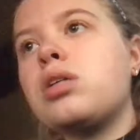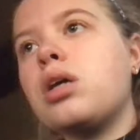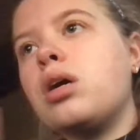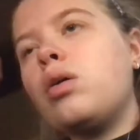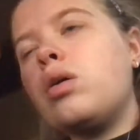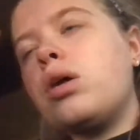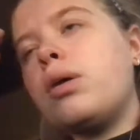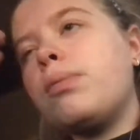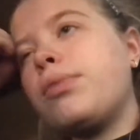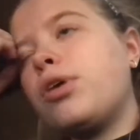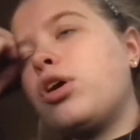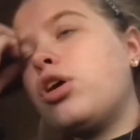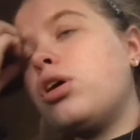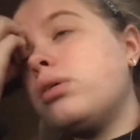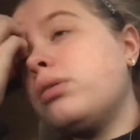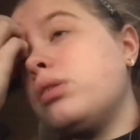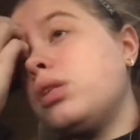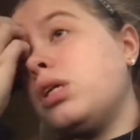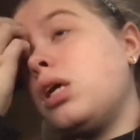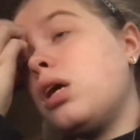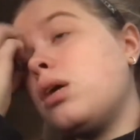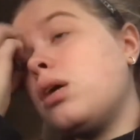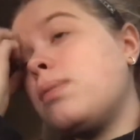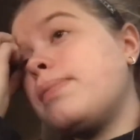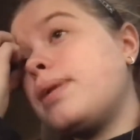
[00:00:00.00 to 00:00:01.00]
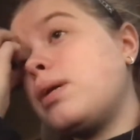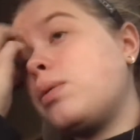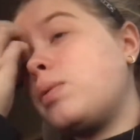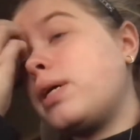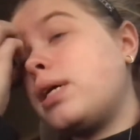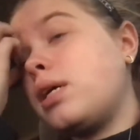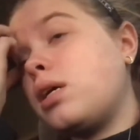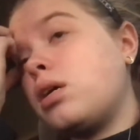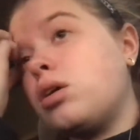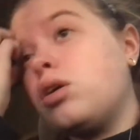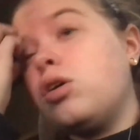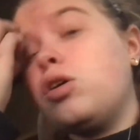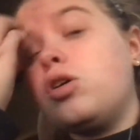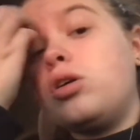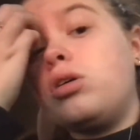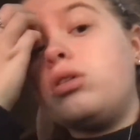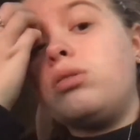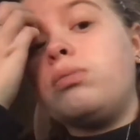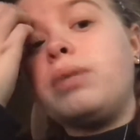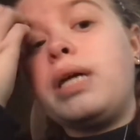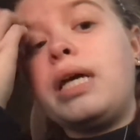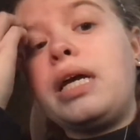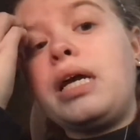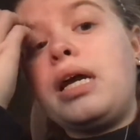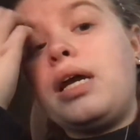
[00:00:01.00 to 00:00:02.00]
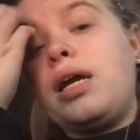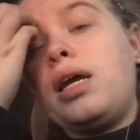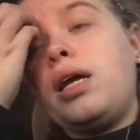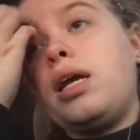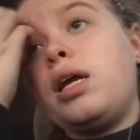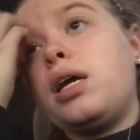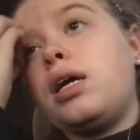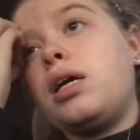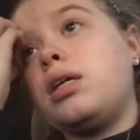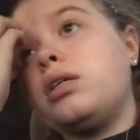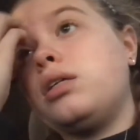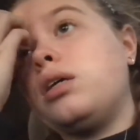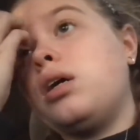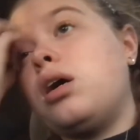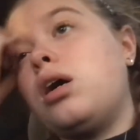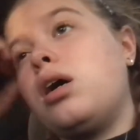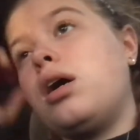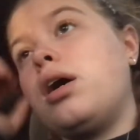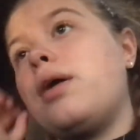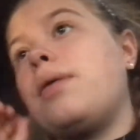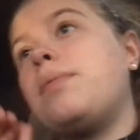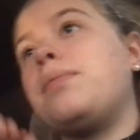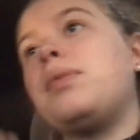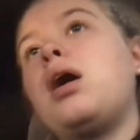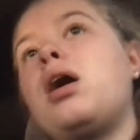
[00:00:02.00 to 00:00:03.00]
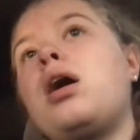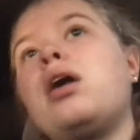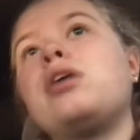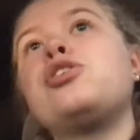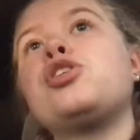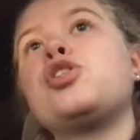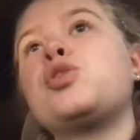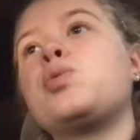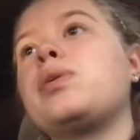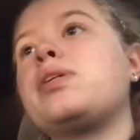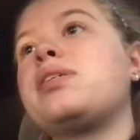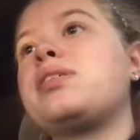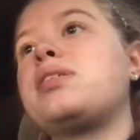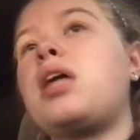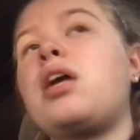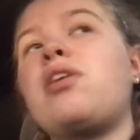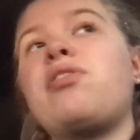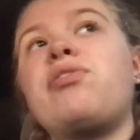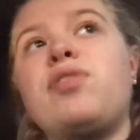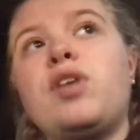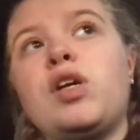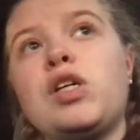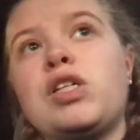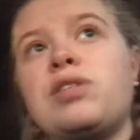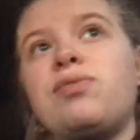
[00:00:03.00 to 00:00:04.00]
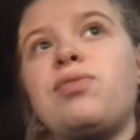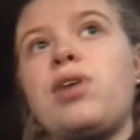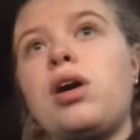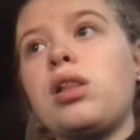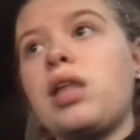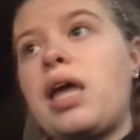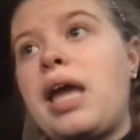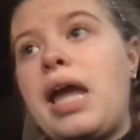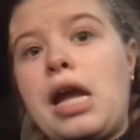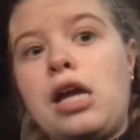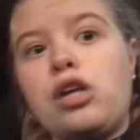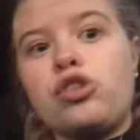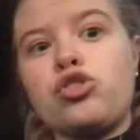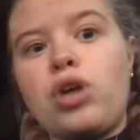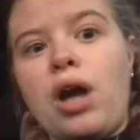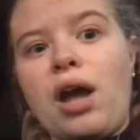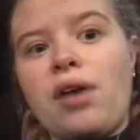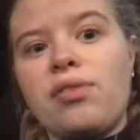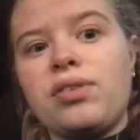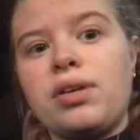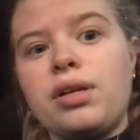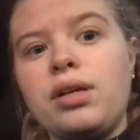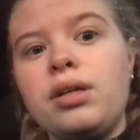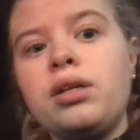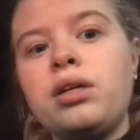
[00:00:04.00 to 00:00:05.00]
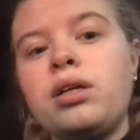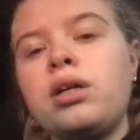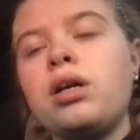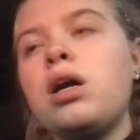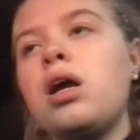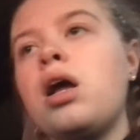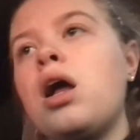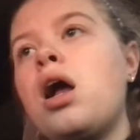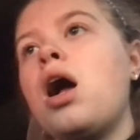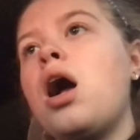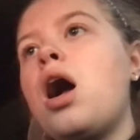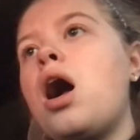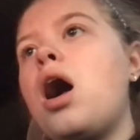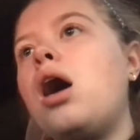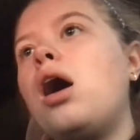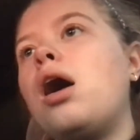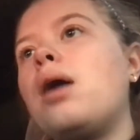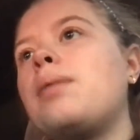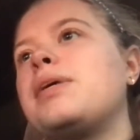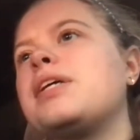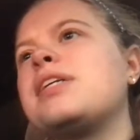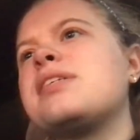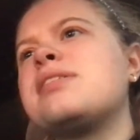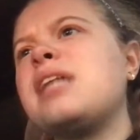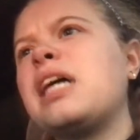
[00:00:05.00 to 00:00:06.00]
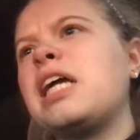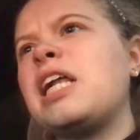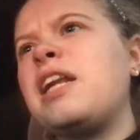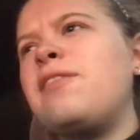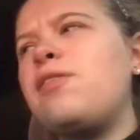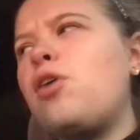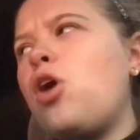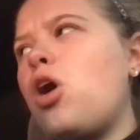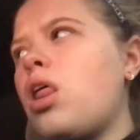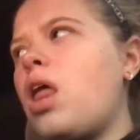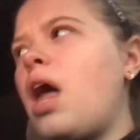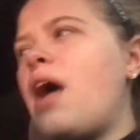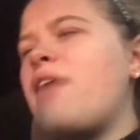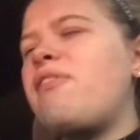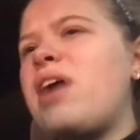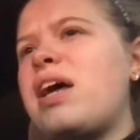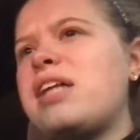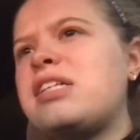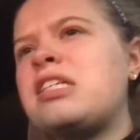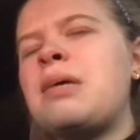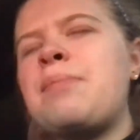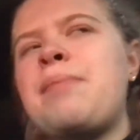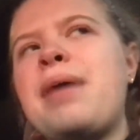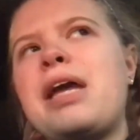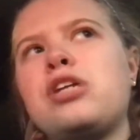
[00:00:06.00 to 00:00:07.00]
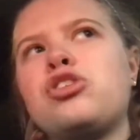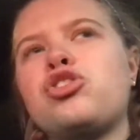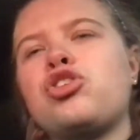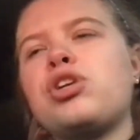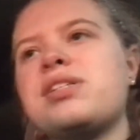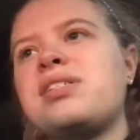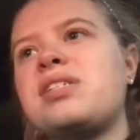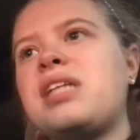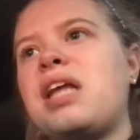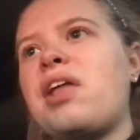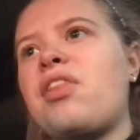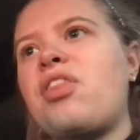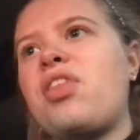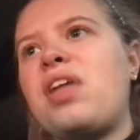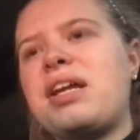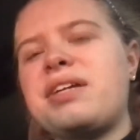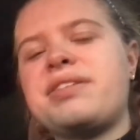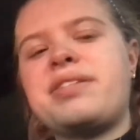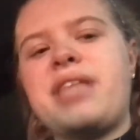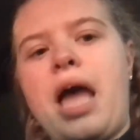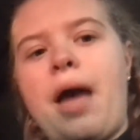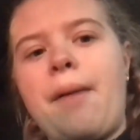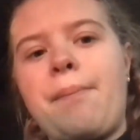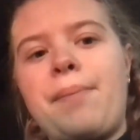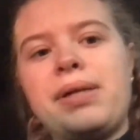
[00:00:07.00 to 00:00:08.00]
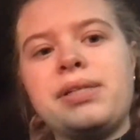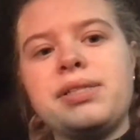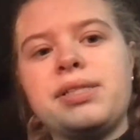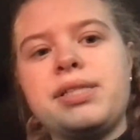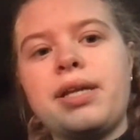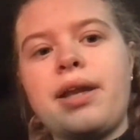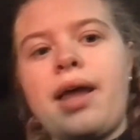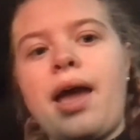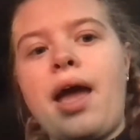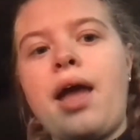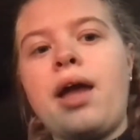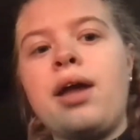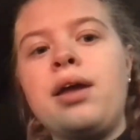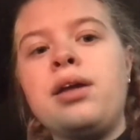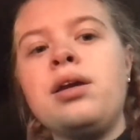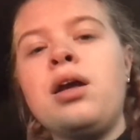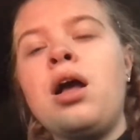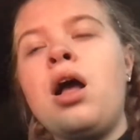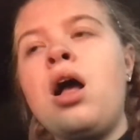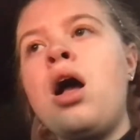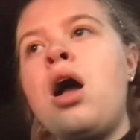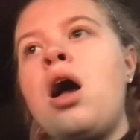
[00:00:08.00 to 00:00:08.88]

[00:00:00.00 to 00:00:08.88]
So I'm currently on my way home, and I just want to say, first of all, I hate traffic. Second of all, I've had some interesting things happen today.